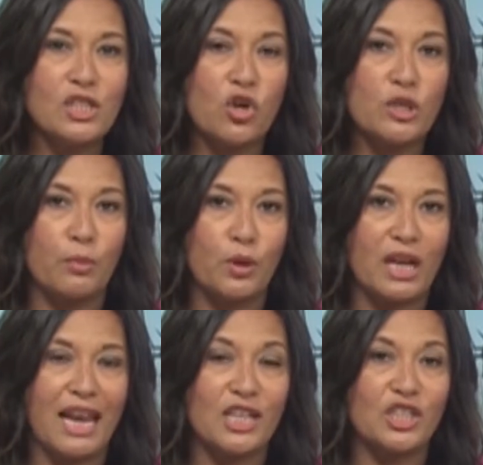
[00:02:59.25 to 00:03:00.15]
stocked book
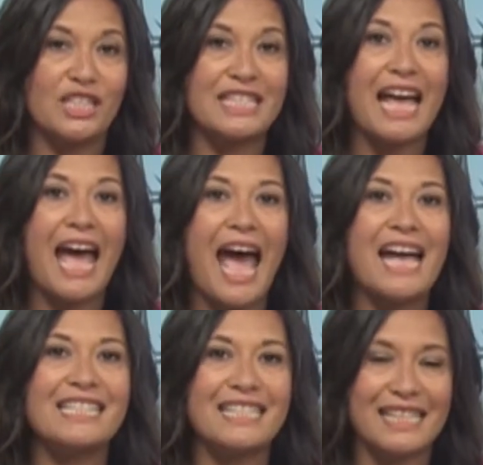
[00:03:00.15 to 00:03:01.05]
collections
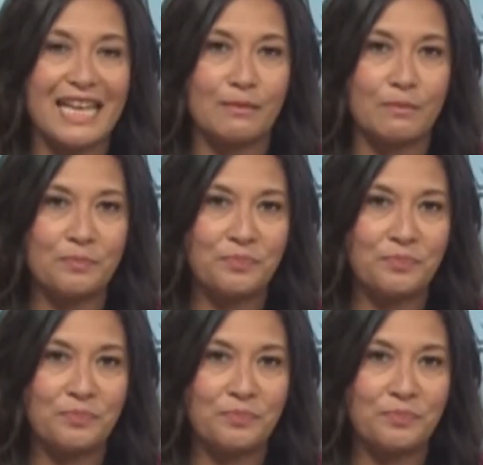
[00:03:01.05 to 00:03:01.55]
at sea.